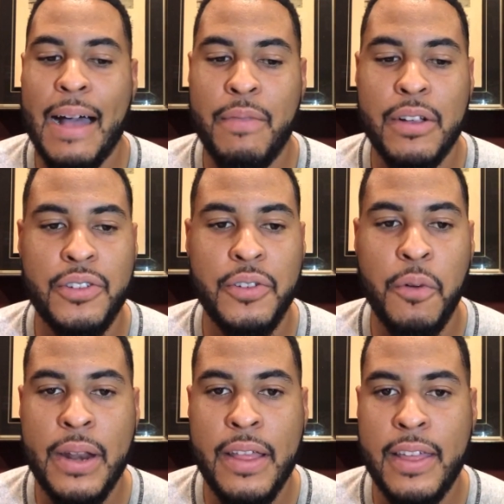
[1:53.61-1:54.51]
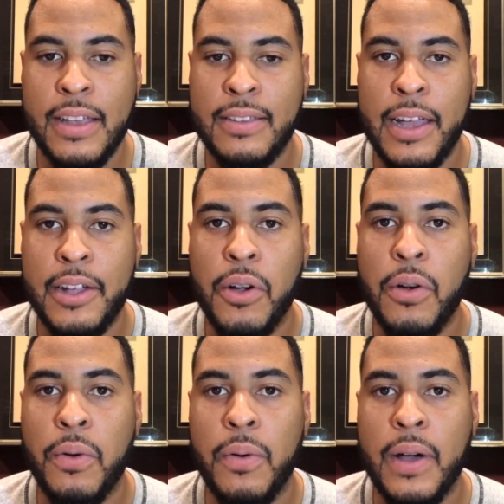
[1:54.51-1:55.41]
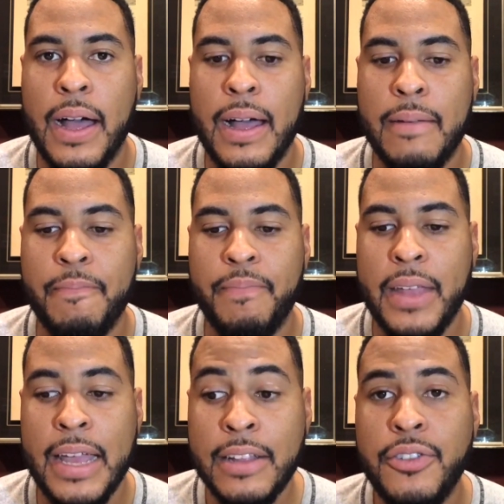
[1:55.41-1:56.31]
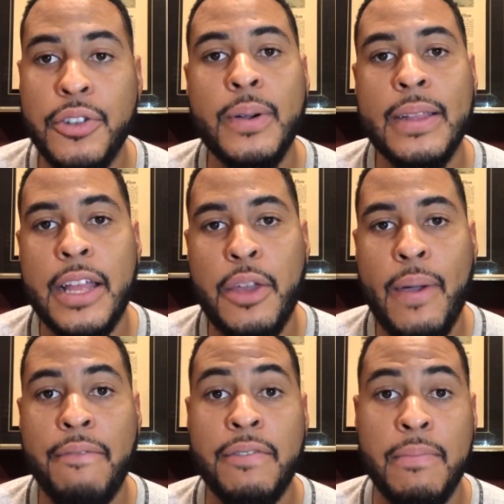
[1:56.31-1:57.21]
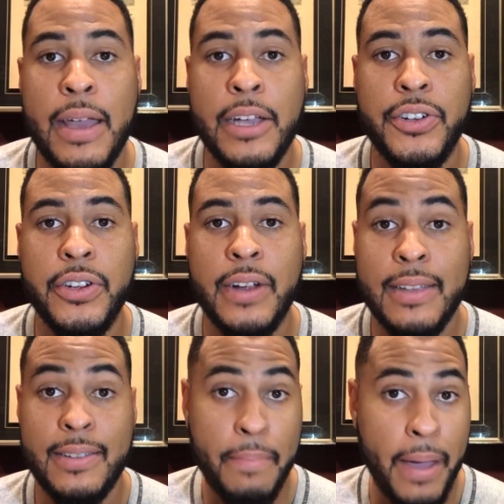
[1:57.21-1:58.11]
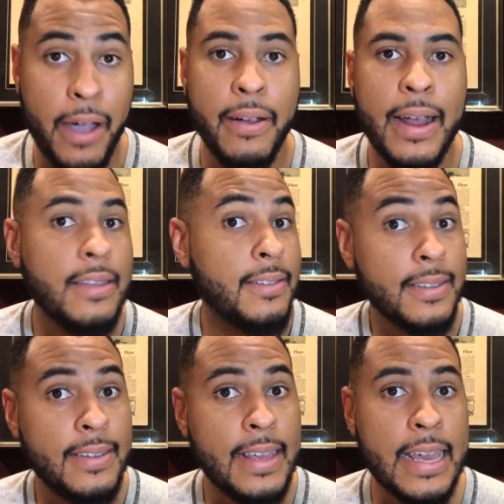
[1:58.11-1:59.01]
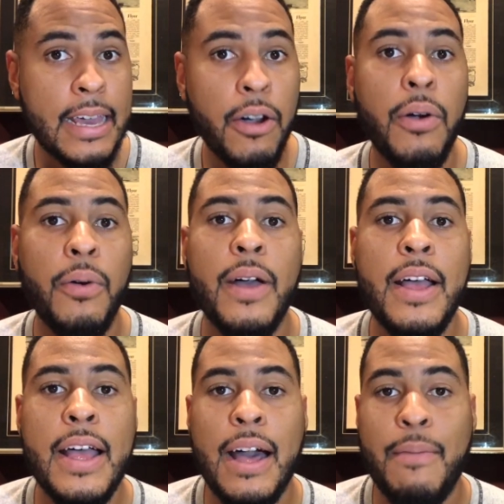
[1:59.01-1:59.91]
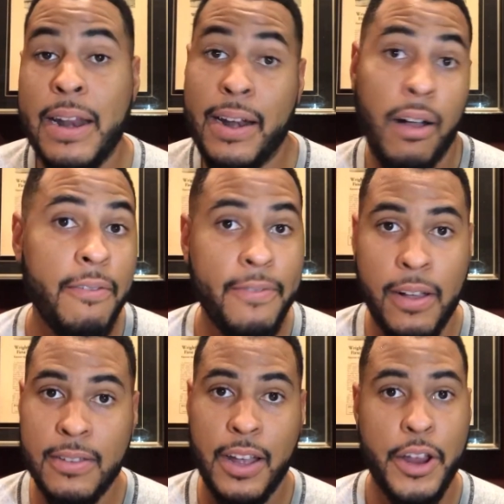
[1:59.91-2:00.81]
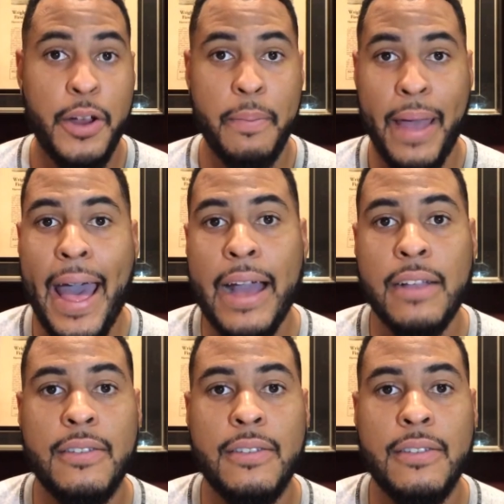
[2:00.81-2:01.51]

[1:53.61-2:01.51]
There's so many things that go into it that you have to make sure as the parent, as the CEO, it all falls on your back.